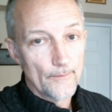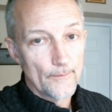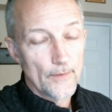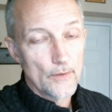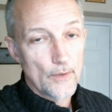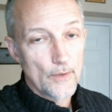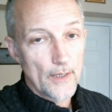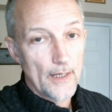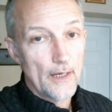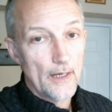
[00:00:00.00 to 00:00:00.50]

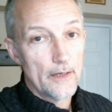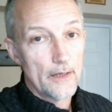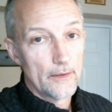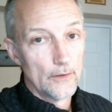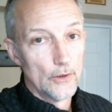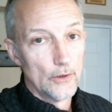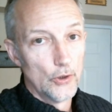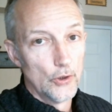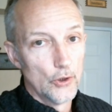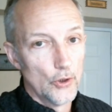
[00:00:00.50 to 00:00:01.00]
okay,
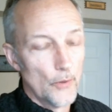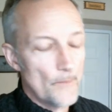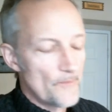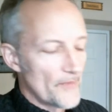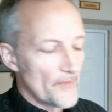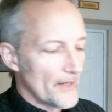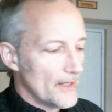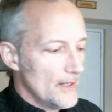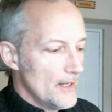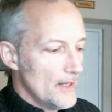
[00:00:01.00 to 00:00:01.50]
Honolulu,
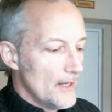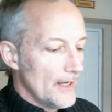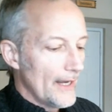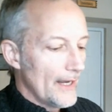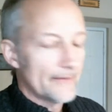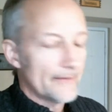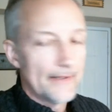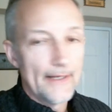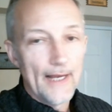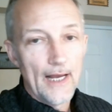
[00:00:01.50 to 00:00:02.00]

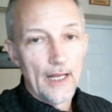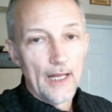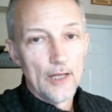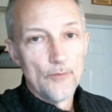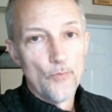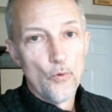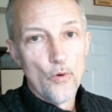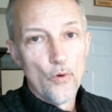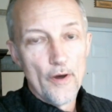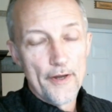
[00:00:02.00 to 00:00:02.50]
at the Ala
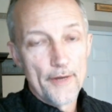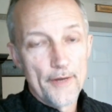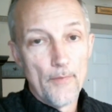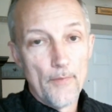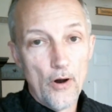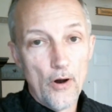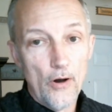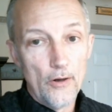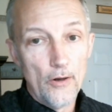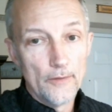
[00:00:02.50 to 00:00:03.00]
Moana
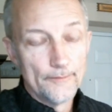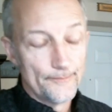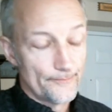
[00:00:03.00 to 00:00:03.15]
Mall.